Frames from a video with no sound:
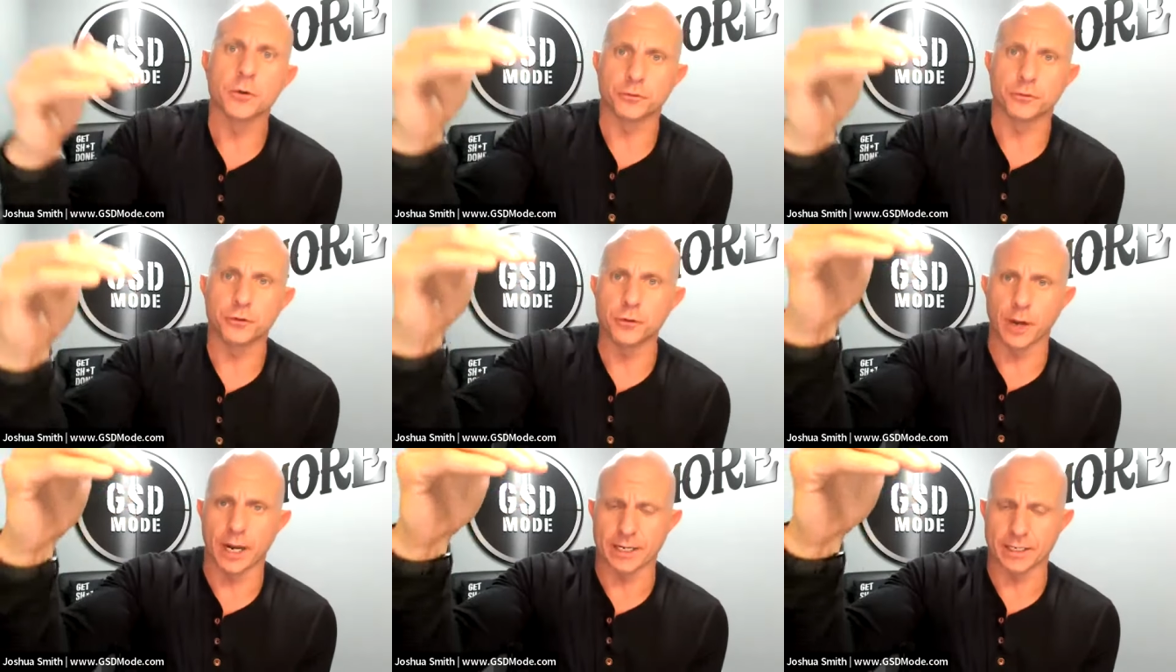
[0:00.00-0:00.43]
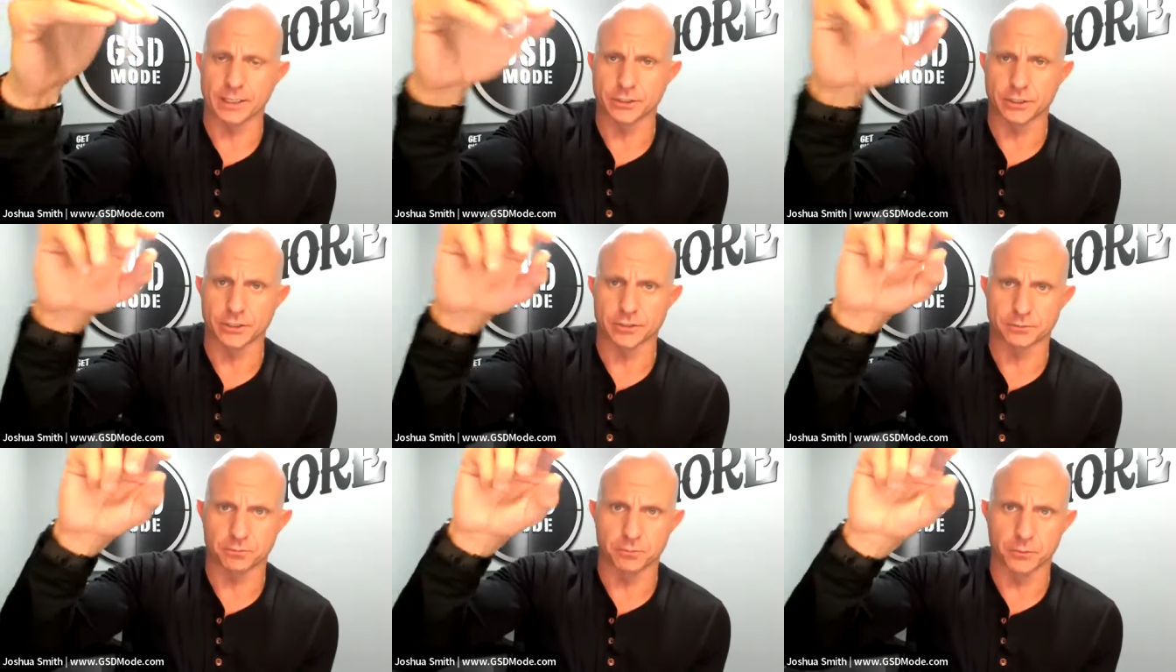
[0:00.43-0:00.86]
dude i can
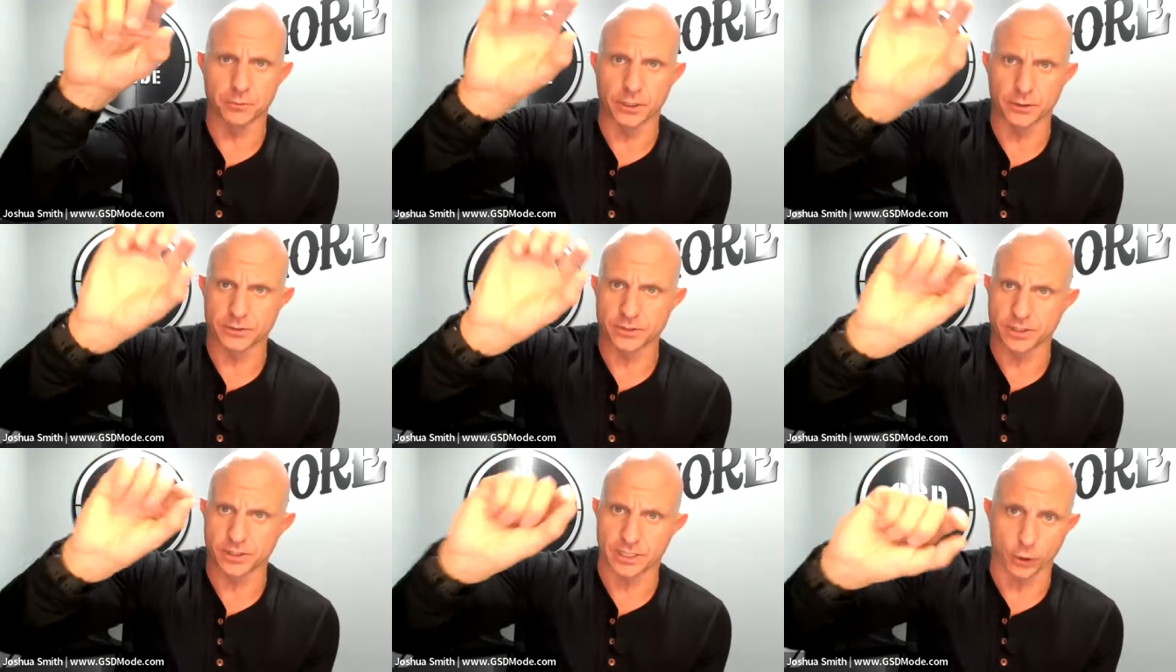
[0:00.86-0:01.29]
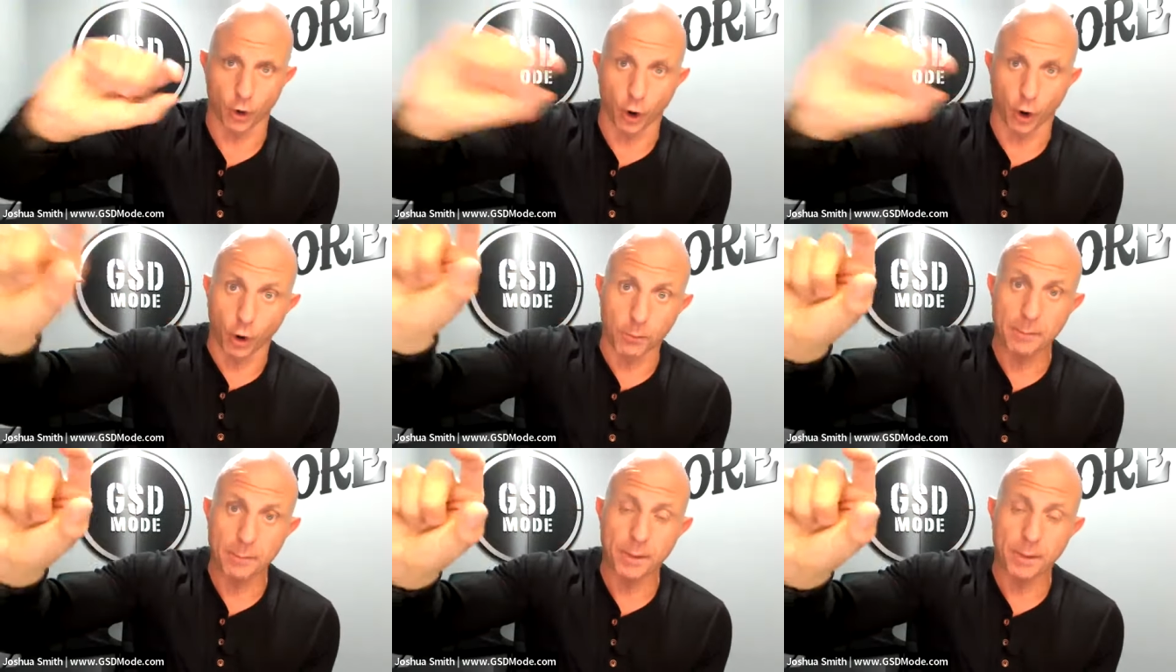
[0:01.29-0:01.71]
just you know select
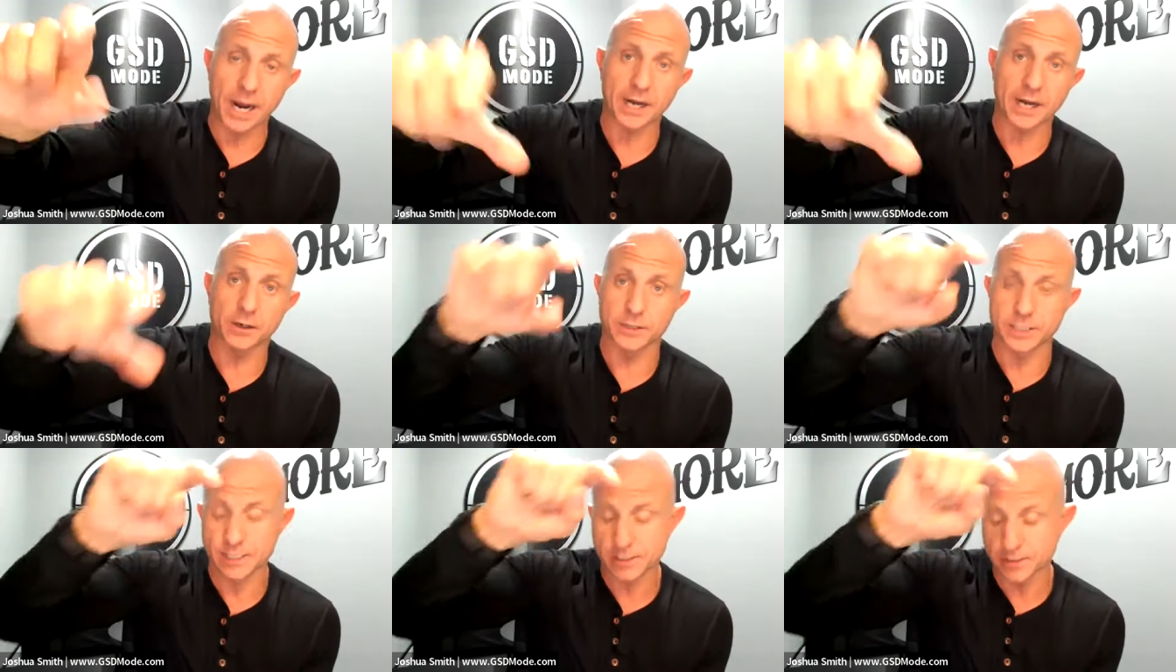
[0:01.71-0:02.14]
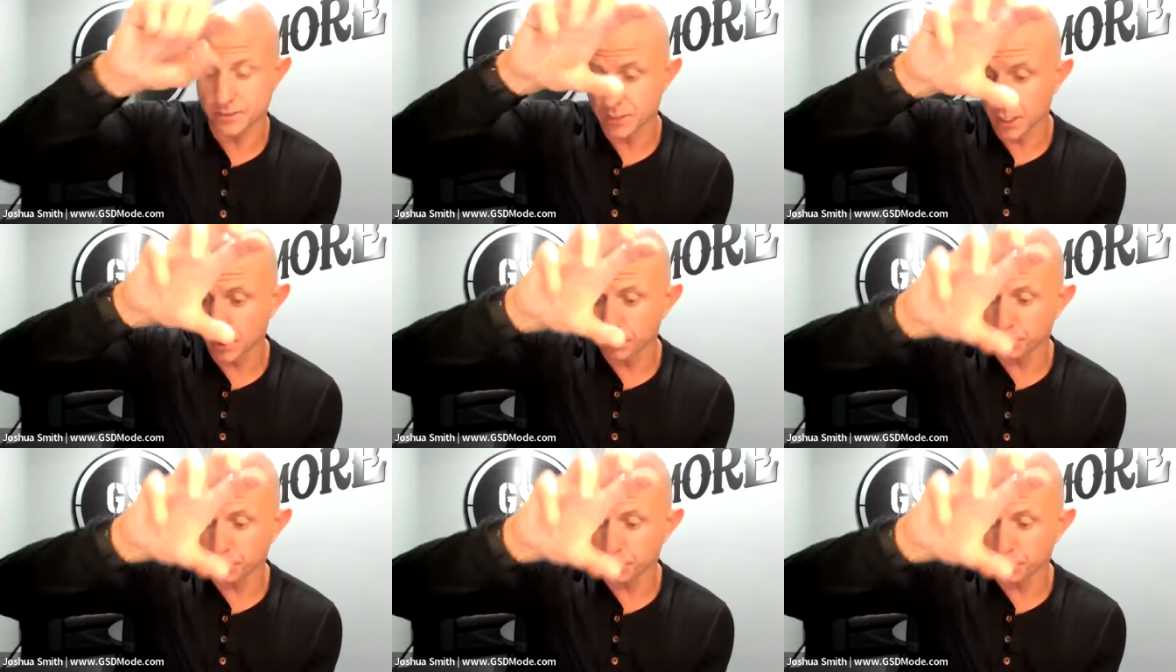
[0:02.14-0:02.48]
all my buyer leads